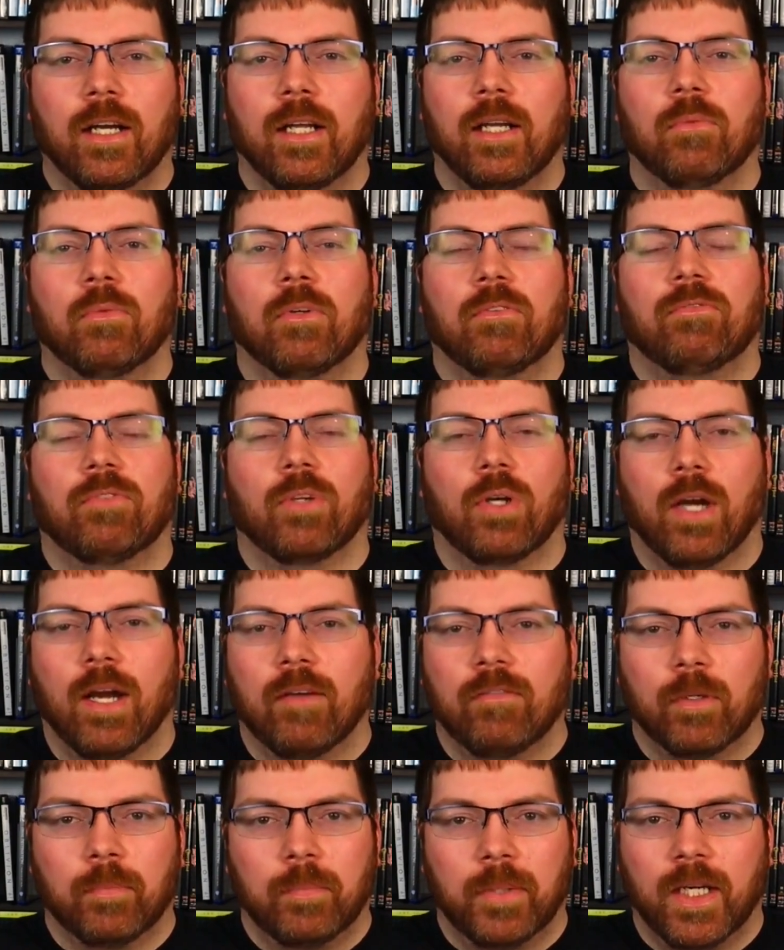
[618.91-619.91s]
He will
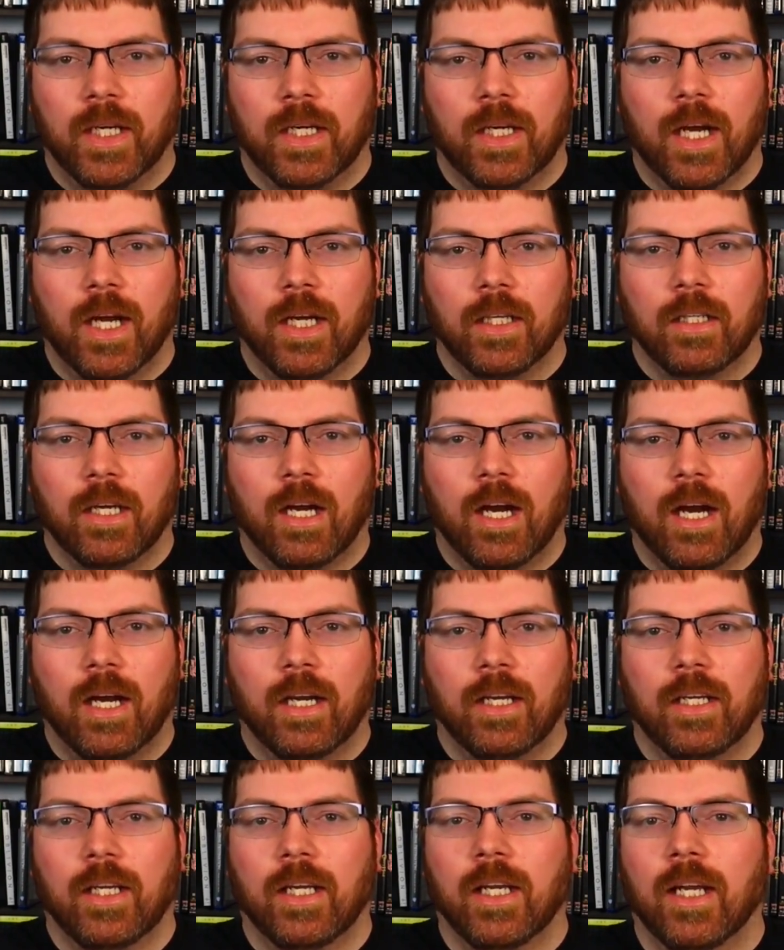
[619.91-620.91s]
forever be an
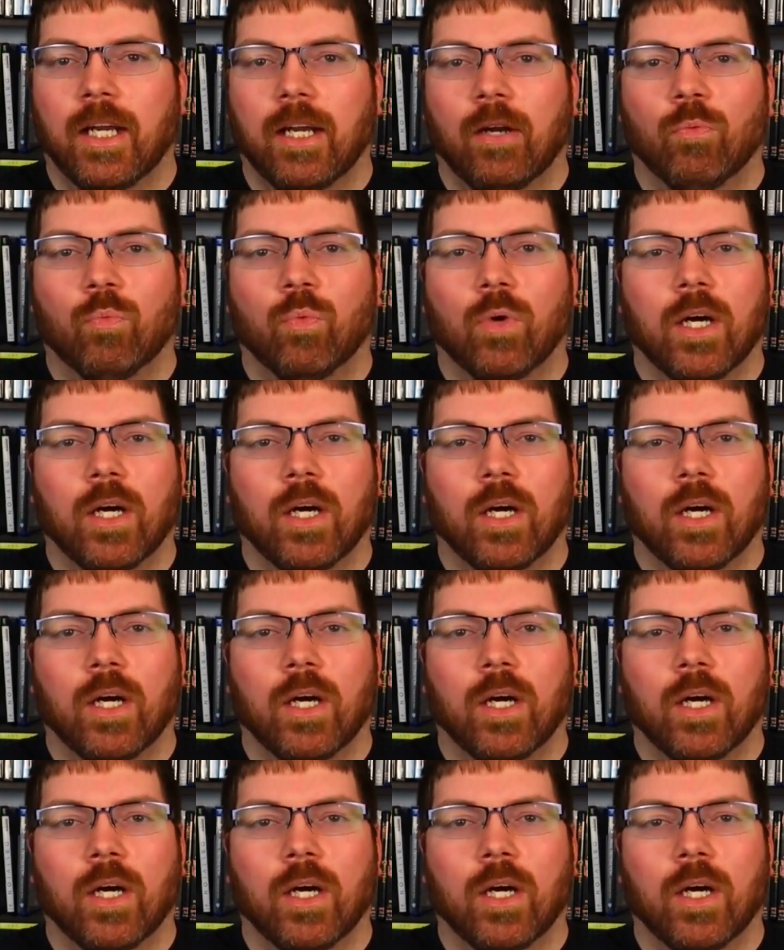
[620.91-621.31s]
icon. And